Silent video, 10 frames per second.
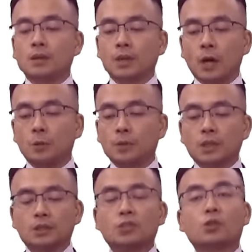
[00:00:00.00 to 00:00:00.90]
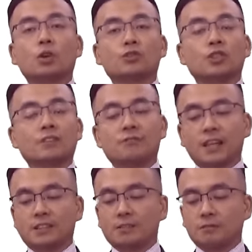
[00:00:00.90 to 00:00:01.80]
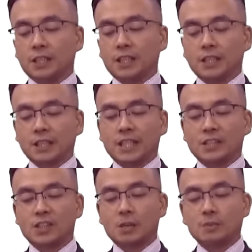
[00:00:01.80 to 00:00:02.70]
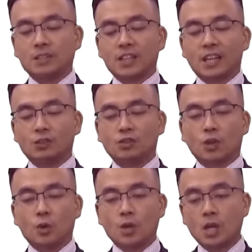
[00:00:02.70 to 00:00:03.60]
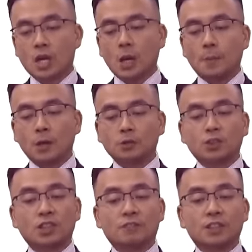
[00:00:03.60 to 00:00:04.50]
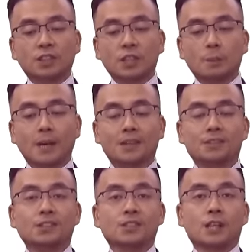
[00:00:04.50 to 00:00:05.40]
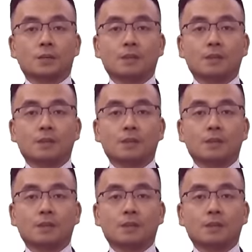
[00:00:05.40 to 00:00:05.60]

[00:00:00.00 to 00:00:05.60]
Now this question effectively that the examiner tests you about the dividend capacity.